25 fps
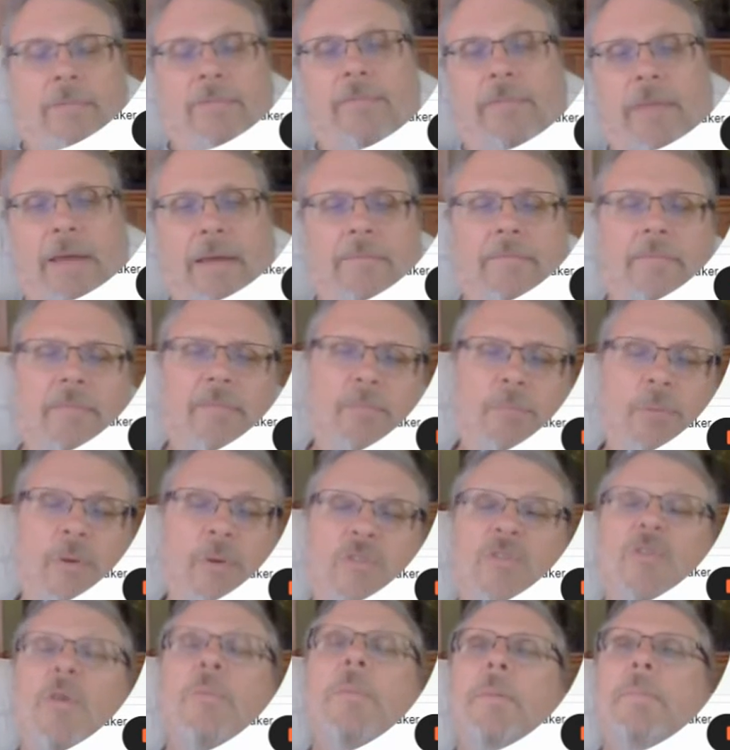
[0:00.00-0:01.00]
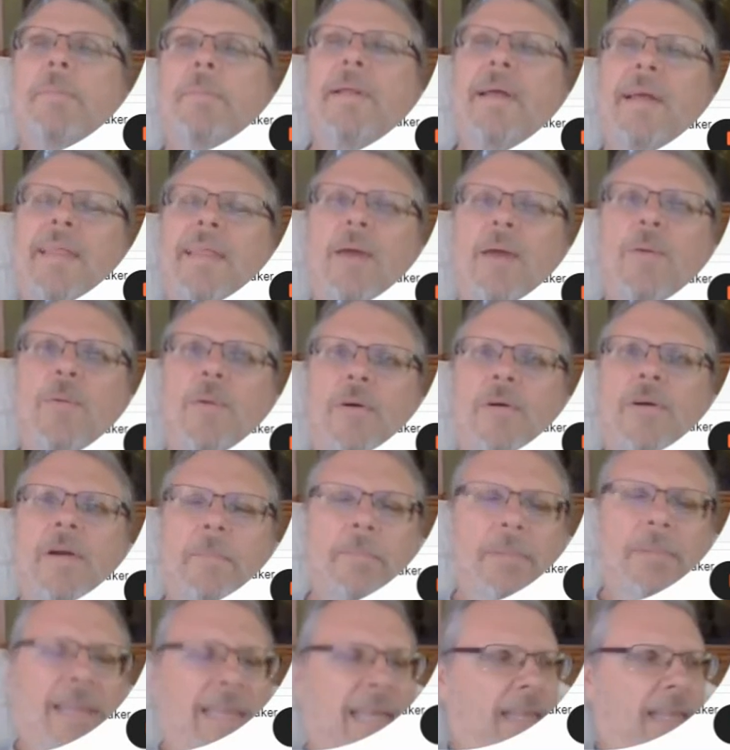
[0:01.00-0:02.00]
they presumably they will
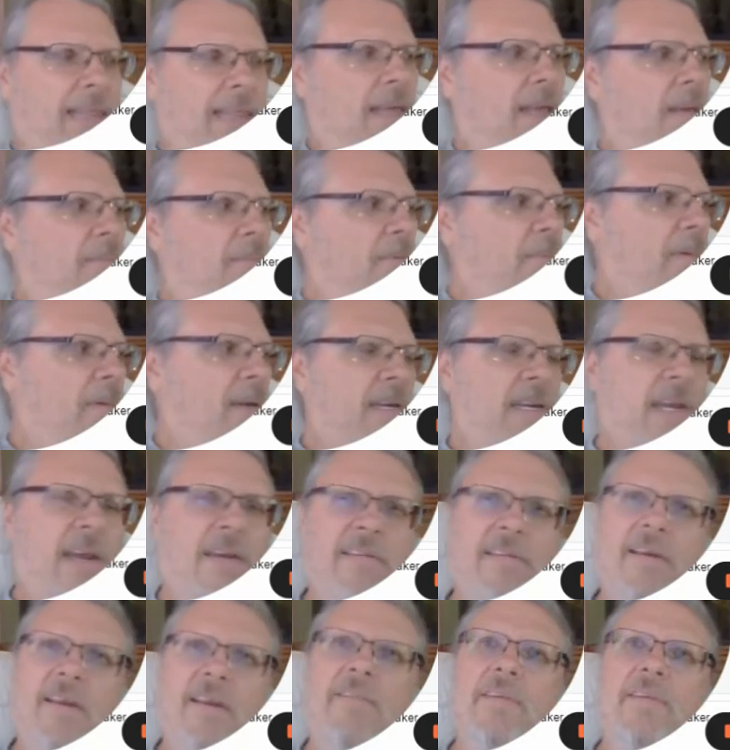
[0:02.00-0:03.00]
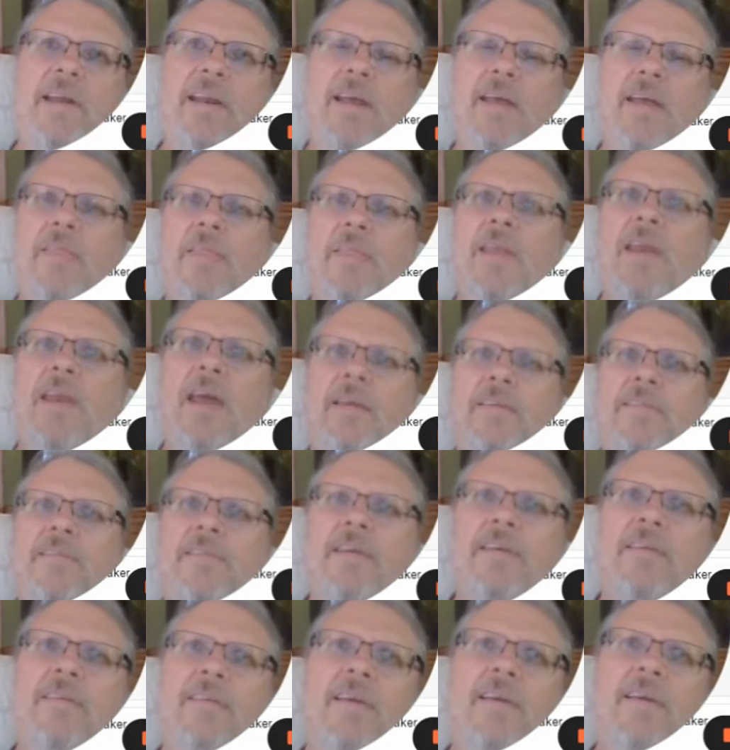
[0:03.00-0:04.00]
complete the implementation of it in the next
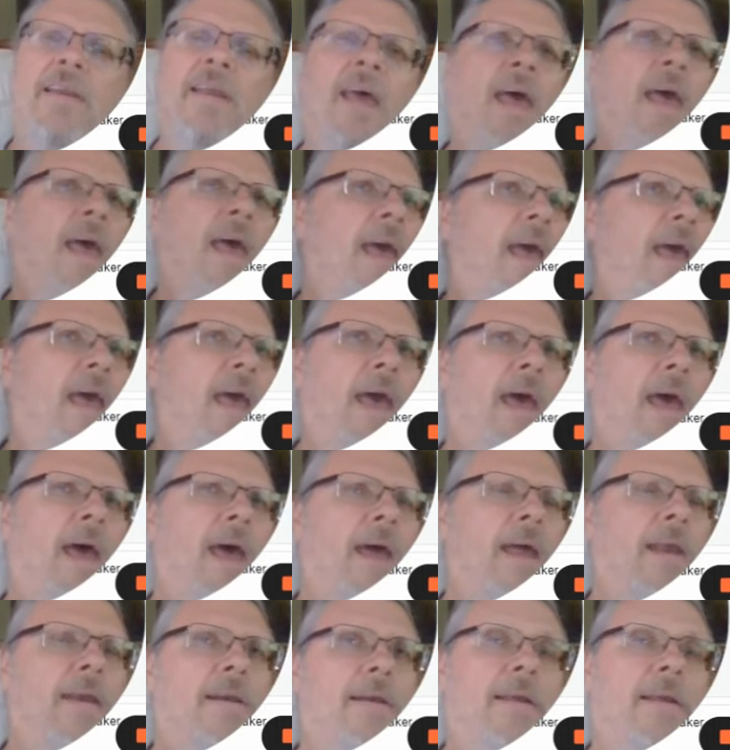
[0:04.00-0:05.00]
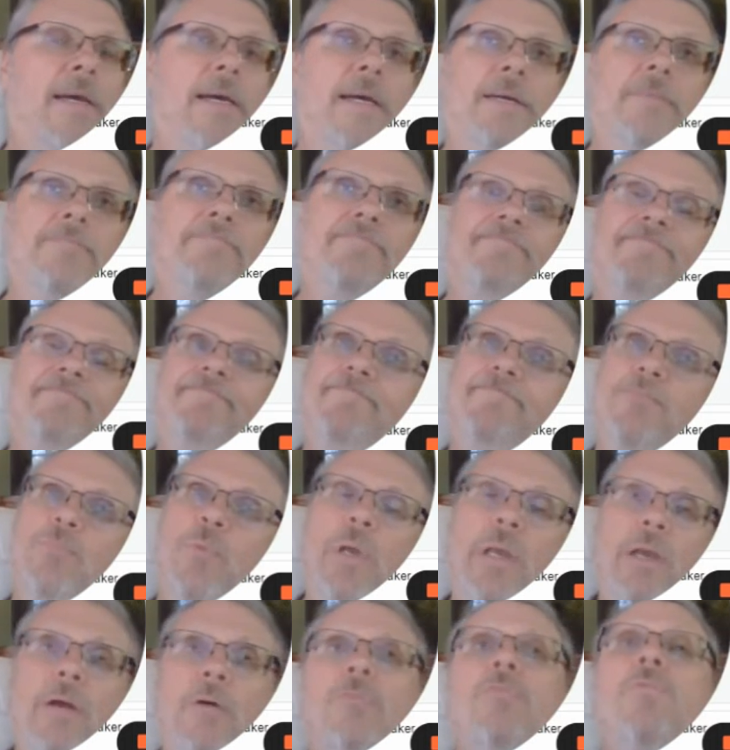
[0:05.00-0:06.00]
season, and
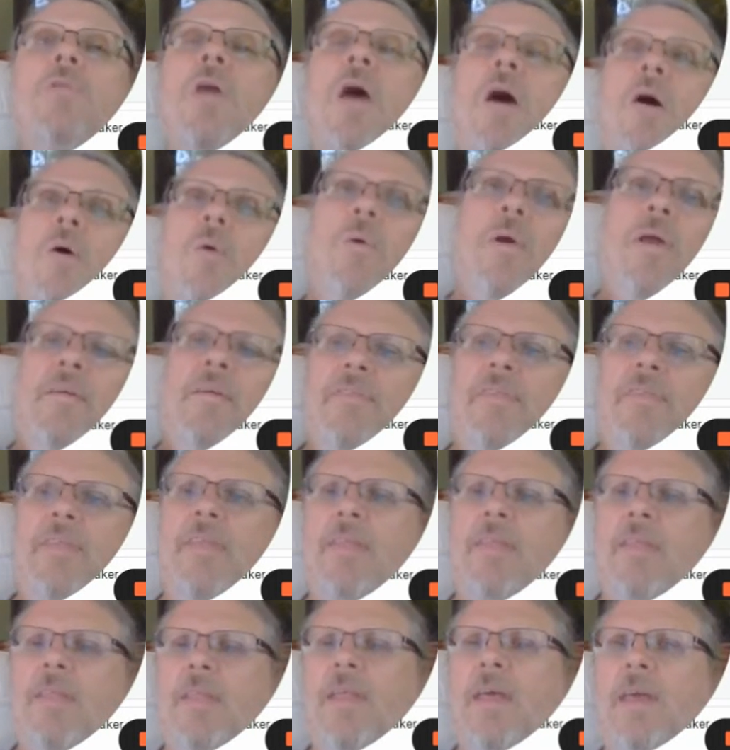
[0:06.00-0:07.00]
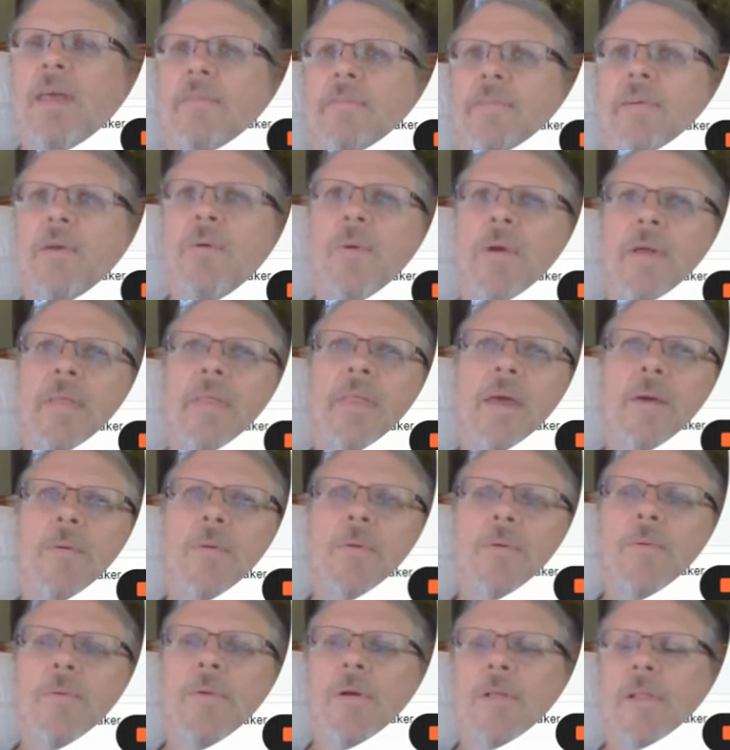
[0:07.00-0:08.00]
we don't know if and when they
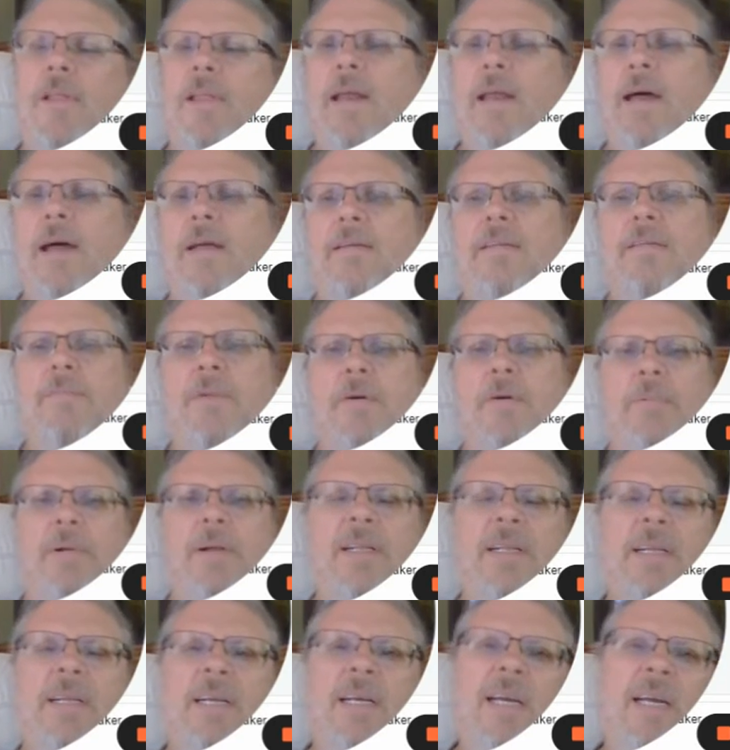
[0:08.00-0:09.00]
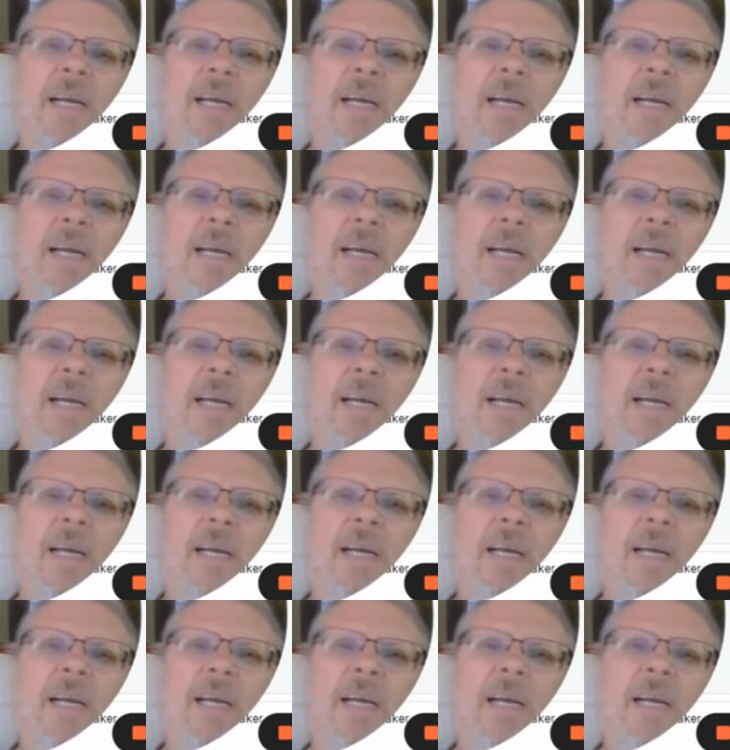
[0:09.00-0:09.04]
will roll it out to mobile.